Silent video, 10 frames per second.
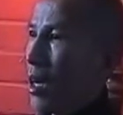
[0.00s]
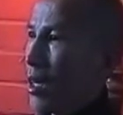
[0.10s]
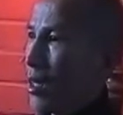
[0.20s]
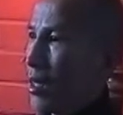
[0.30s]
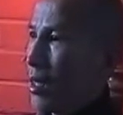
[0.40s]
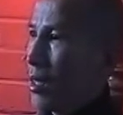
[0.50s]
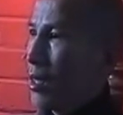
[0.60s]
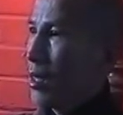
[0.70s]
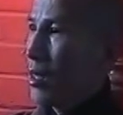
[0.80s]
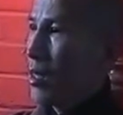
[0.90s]
need the
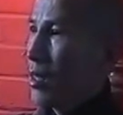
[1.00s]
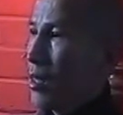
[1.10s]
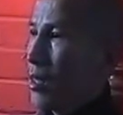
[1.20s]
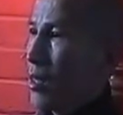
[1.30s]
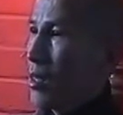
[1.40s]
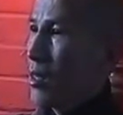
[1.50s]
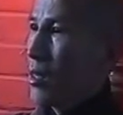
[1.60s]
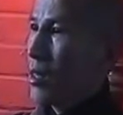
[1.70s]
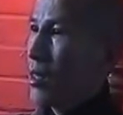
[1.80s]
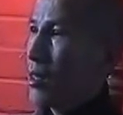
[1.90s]
color,
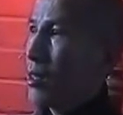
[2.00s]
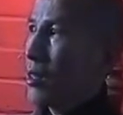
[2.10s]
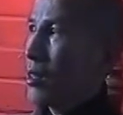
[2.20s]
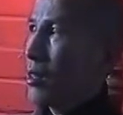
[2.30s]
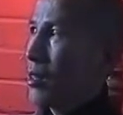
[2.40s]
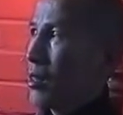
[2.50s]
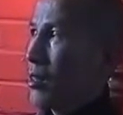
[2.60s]
need